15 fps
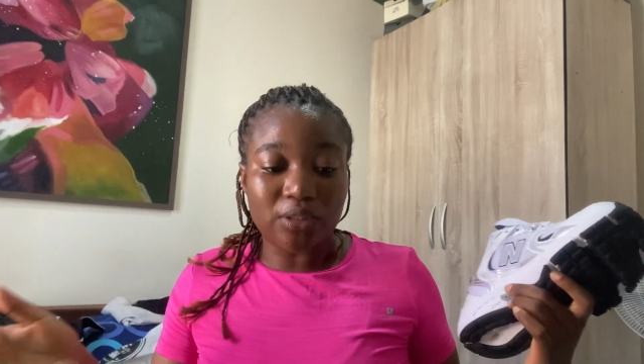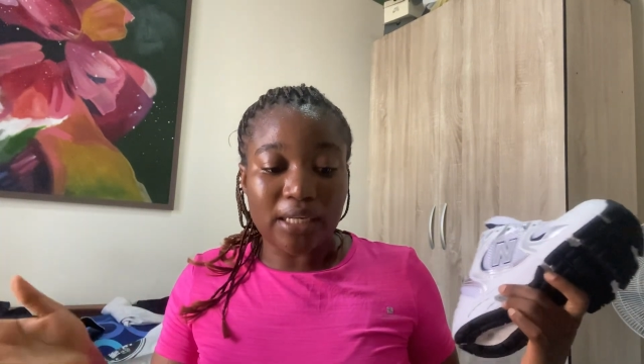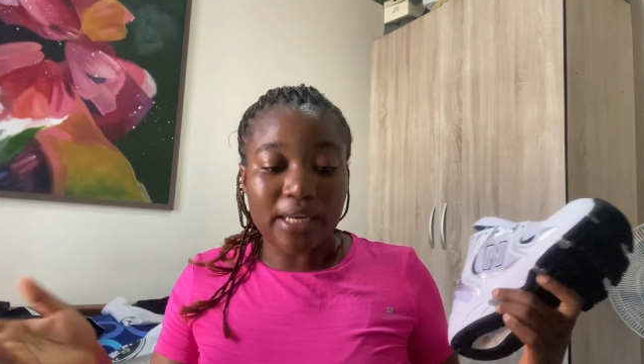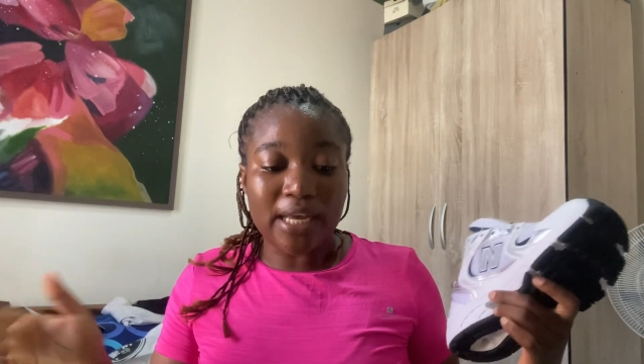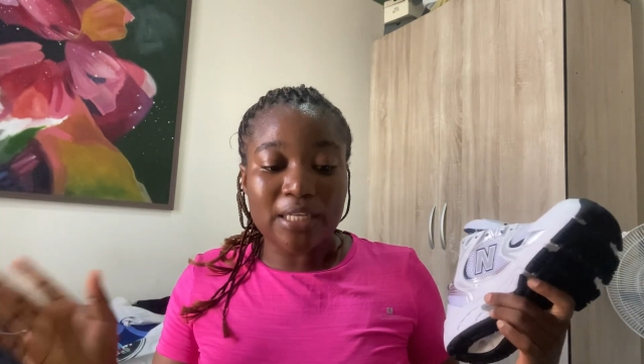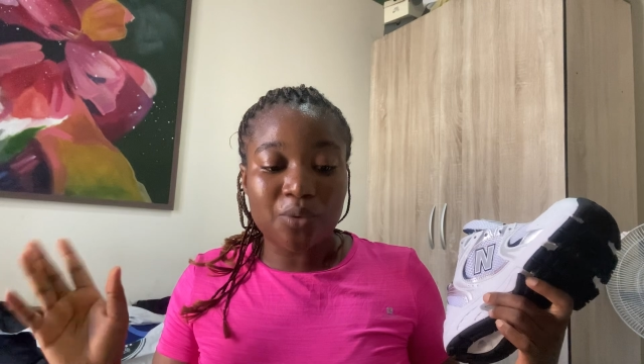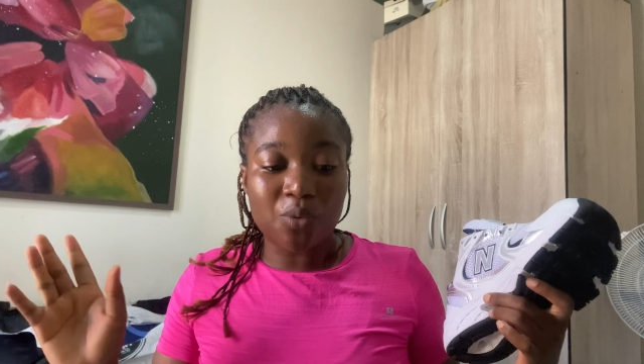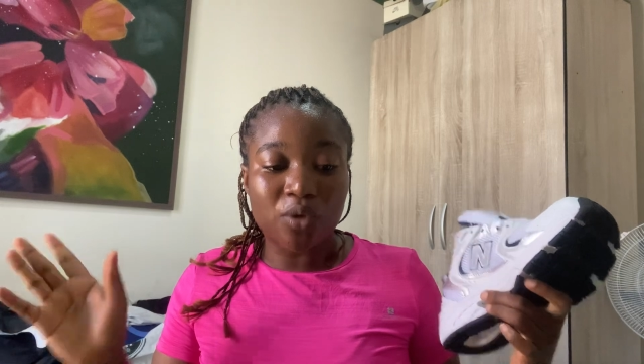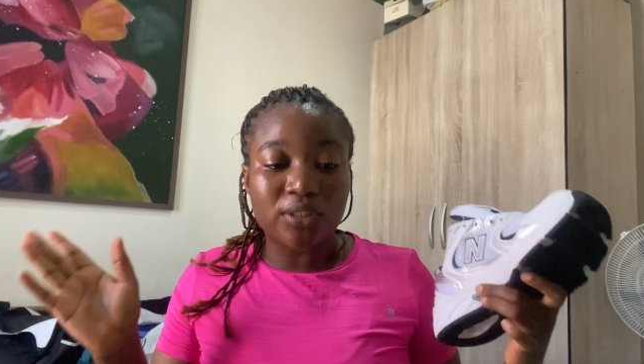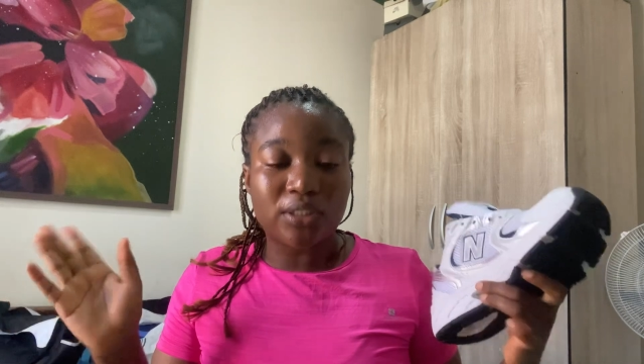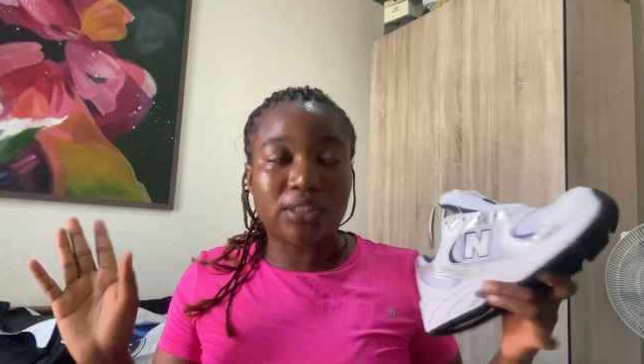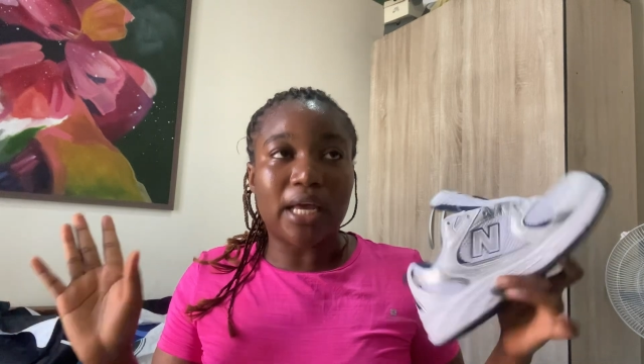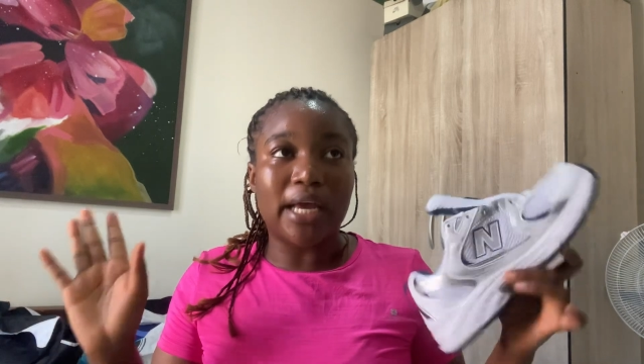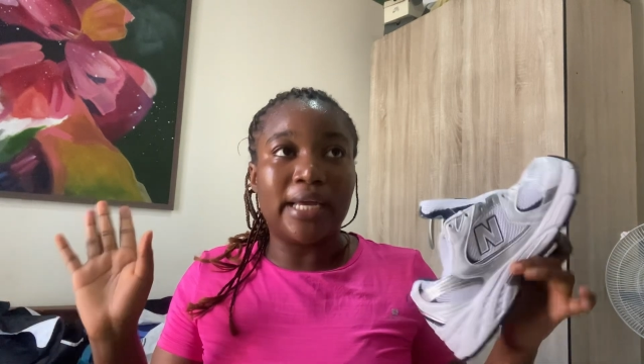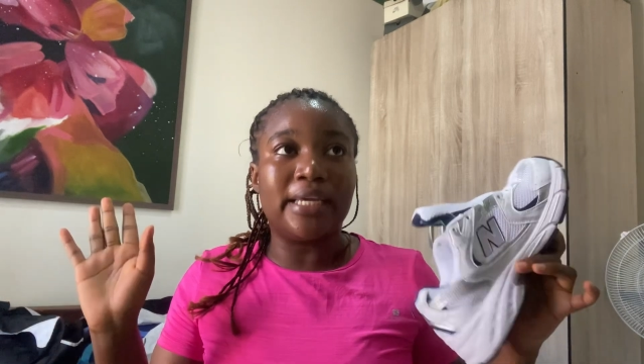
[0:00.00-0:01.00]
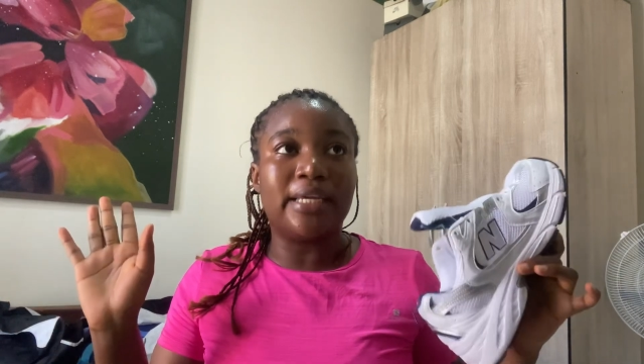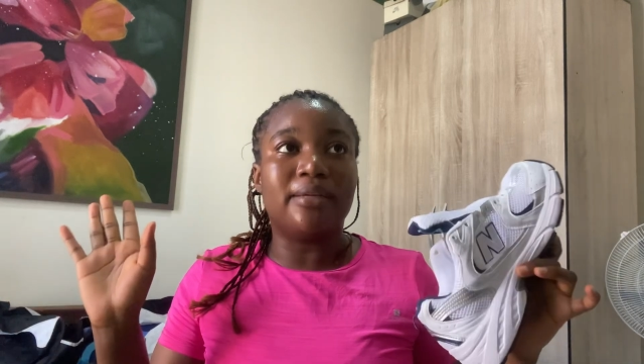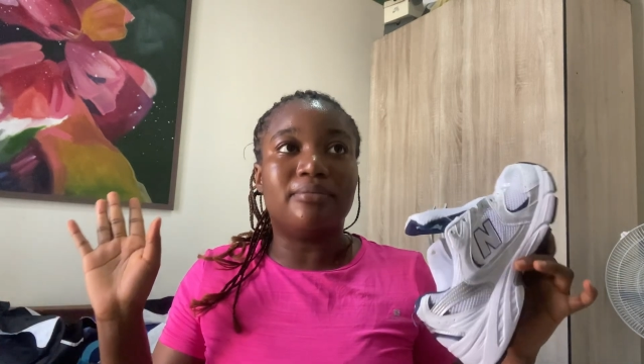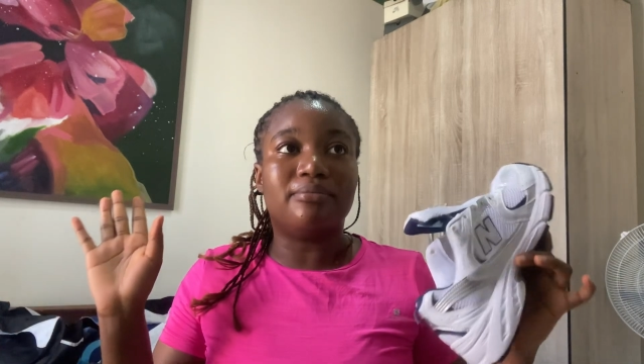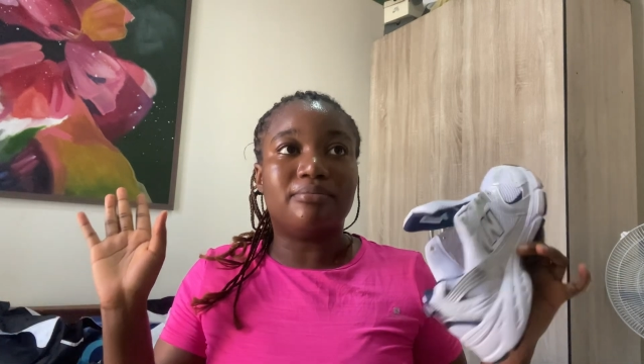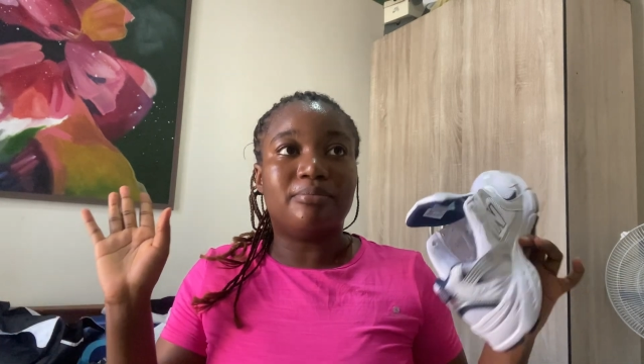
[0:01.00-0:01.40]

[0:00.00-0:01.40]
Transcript: and that's what I